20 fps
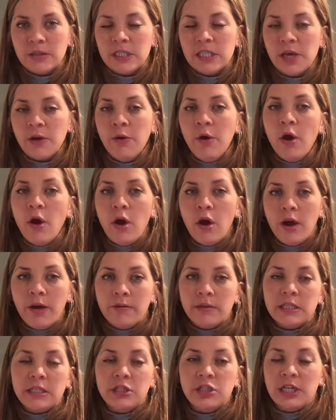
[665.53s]
So I
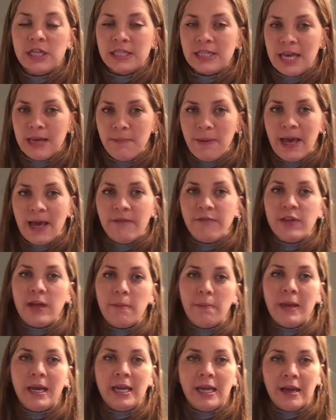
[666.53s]
would suggest they pay for
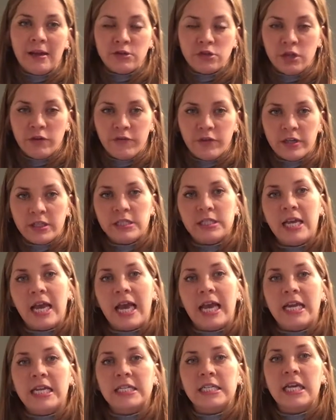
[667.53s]
their paediatric first
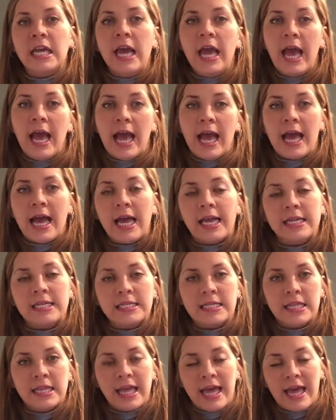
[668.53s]
aid
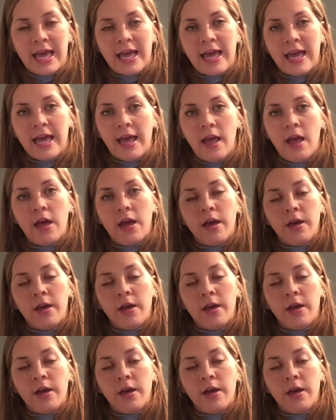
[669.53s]
and their